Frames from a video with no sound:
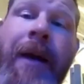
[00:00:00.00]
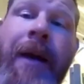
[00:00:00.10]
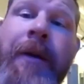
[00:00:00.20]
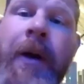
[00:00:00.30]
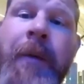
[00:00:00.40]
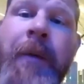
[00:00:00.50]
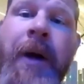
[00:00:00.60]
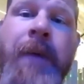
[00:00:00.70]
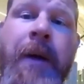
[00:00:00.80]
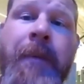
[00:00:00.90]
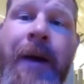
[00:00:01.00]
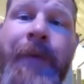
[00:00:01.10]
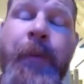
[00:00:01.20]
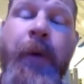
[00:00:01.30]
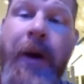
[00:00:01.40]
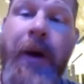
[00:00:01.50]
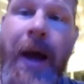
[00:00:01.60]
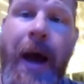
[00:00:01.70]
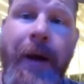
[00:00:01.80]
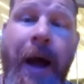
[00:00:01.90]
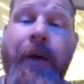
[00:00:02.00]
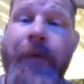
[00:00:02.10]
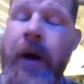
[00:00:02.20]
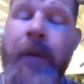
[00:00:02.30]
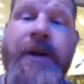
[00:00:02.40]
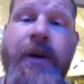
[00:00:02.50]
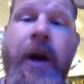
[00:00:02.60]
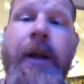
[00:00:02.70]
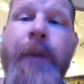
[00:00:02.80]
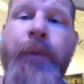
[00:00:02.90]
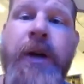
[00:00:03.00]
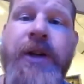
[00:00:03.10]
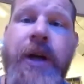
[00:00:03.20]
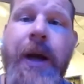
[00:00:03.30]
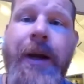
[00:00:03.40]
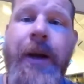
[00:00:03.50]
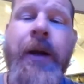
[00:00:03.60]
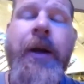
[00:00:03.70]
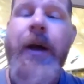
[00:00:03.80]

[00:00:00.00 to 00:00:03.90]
much, my man, for bringing me on. Uh, very much, greatly appreciated.